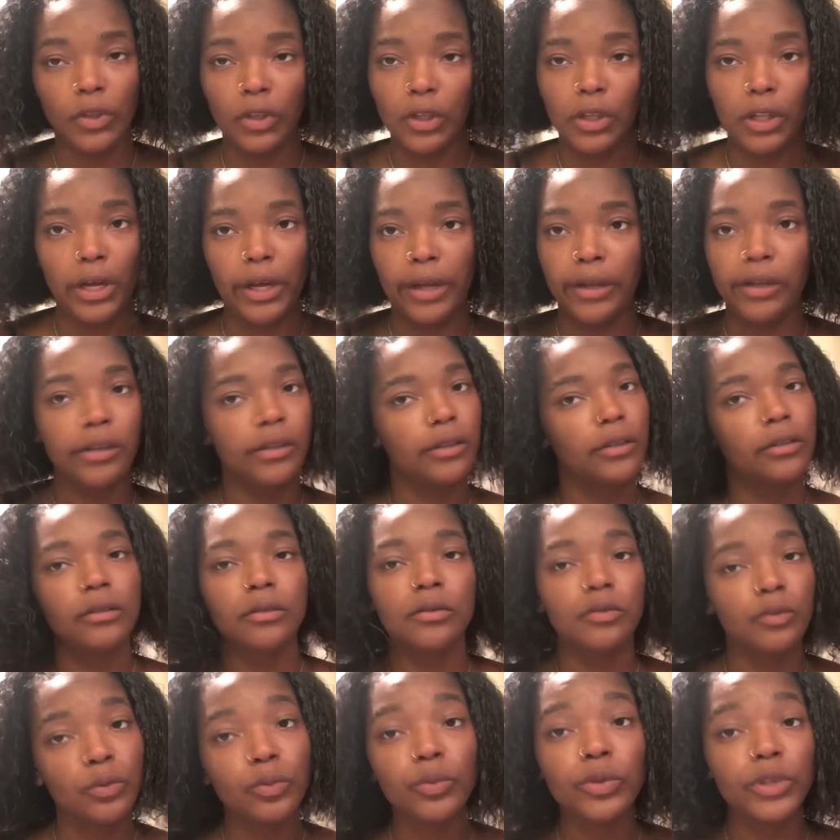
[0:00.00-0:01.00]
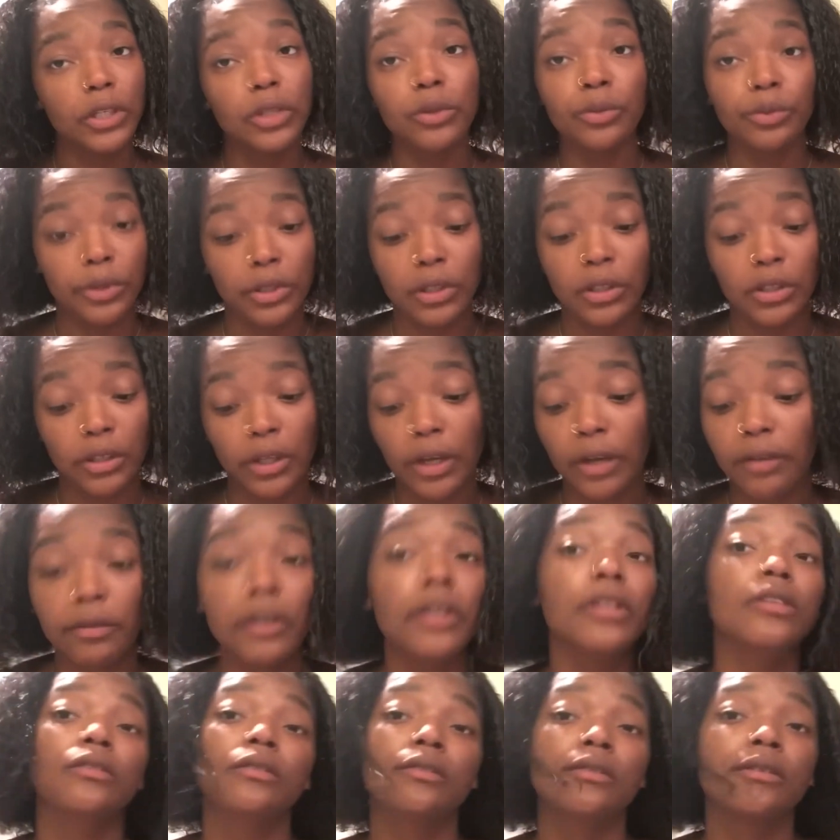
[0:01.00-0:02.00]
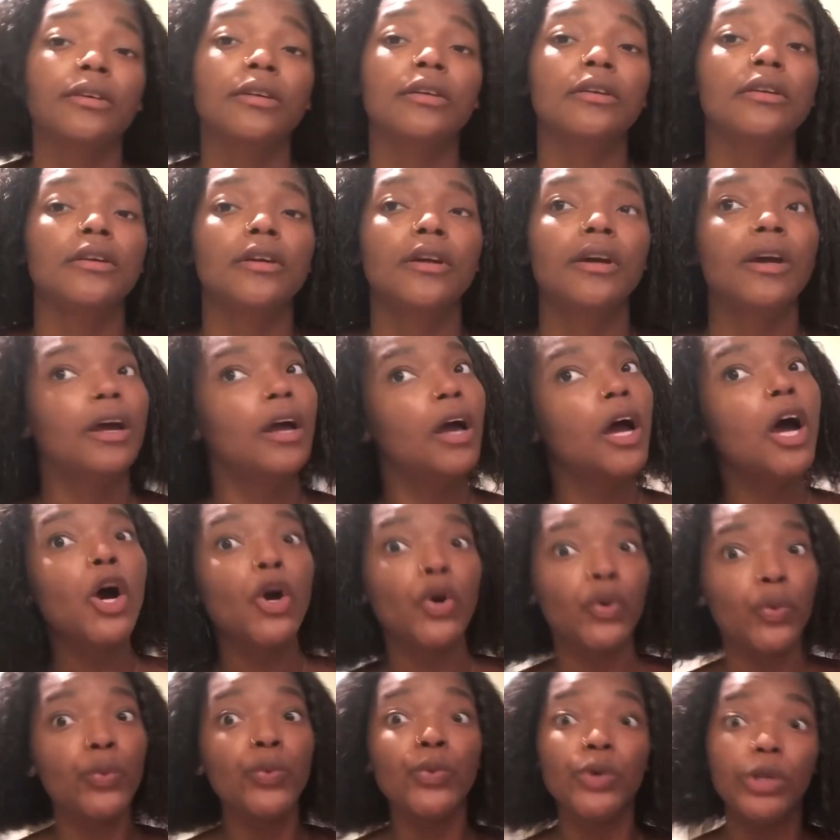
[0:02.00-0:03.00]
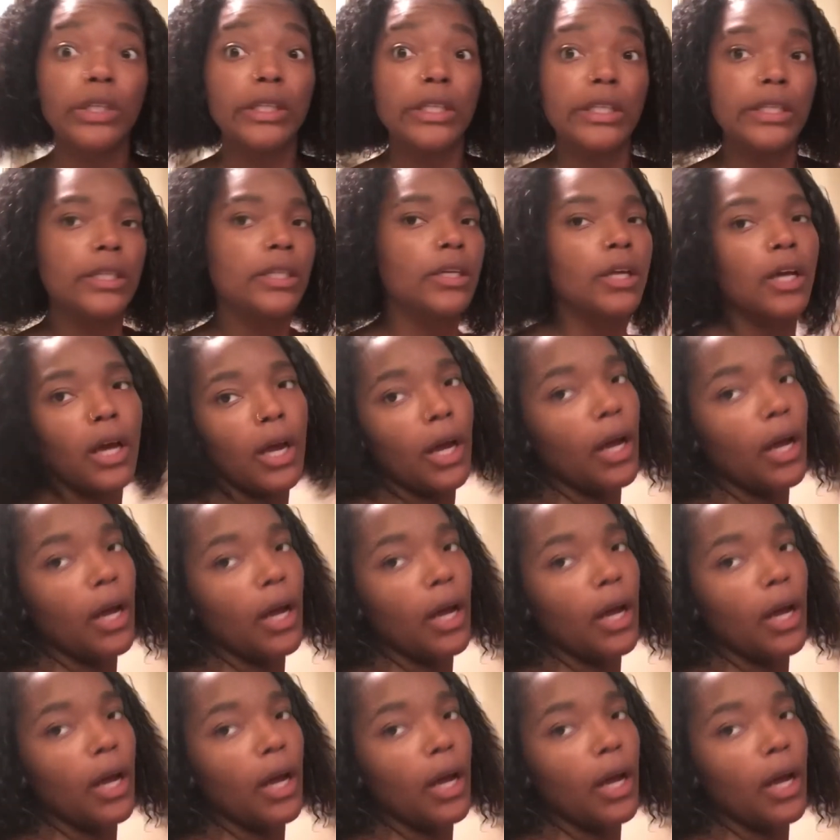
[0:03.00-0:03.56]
Like really love it. Really.